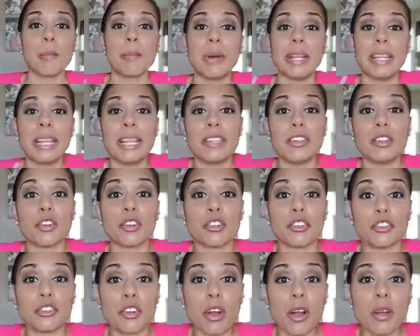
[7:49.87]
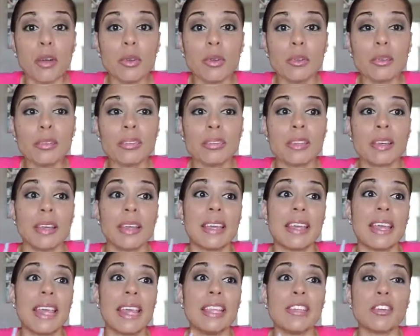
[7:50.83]
But in your struggles,
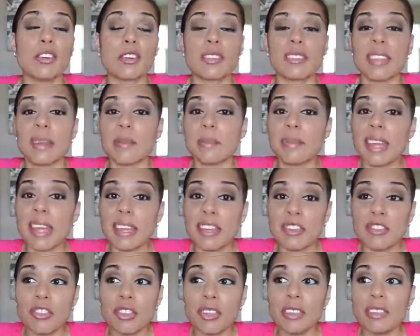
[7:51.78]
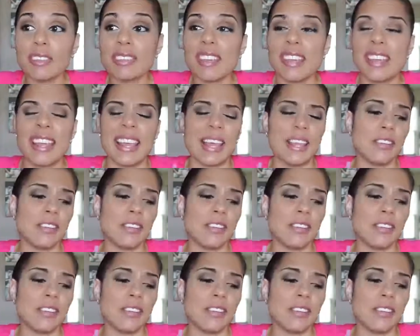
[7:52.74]
in your temptations,